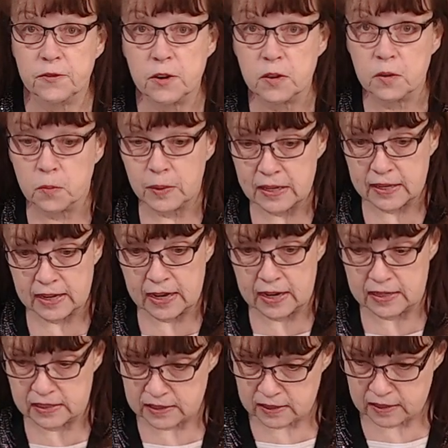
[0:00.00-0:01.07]
for the
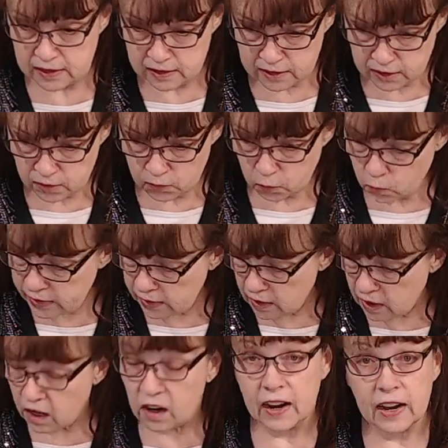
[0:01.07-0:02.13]
weekend. We
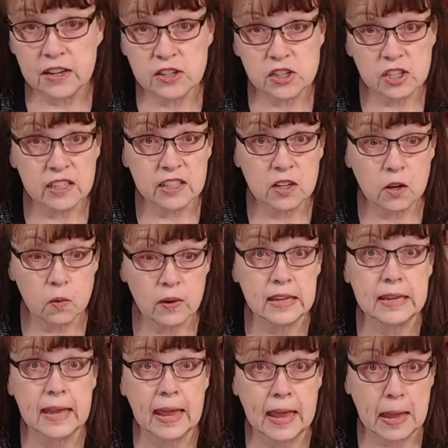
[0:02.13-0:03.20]
are actually
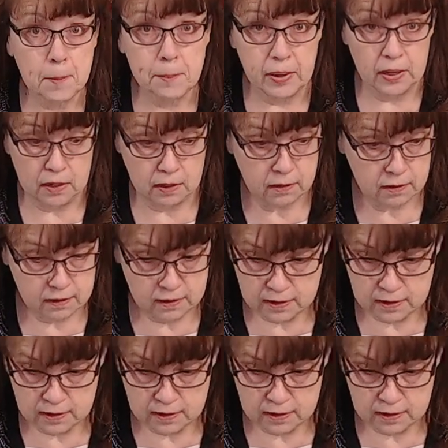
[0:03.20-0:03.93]
going camping.